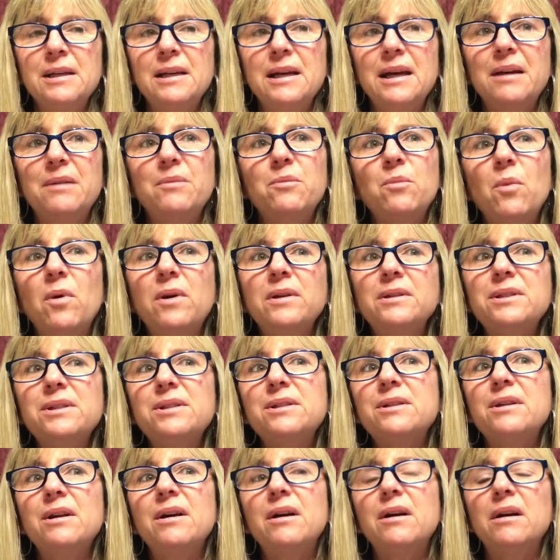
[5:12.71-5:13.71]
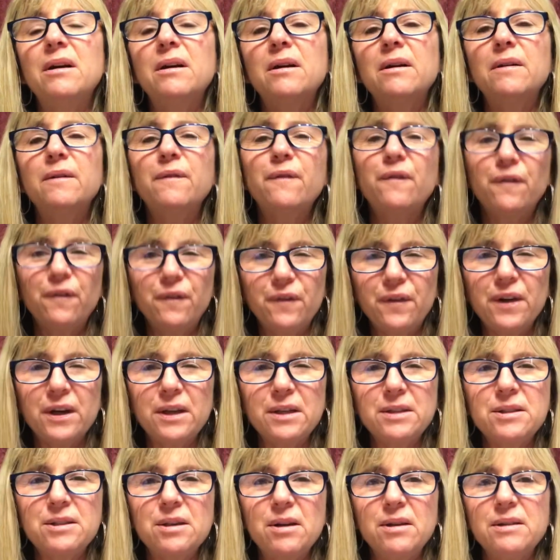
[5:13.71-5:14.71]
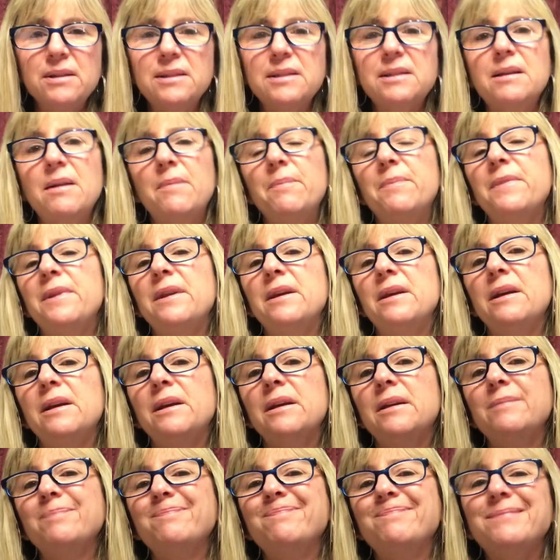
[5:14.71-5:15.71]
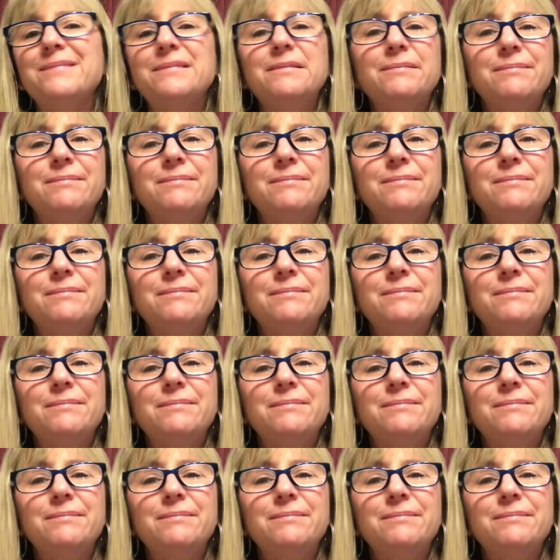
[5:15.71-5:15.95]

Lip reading: and once they're fixed on something,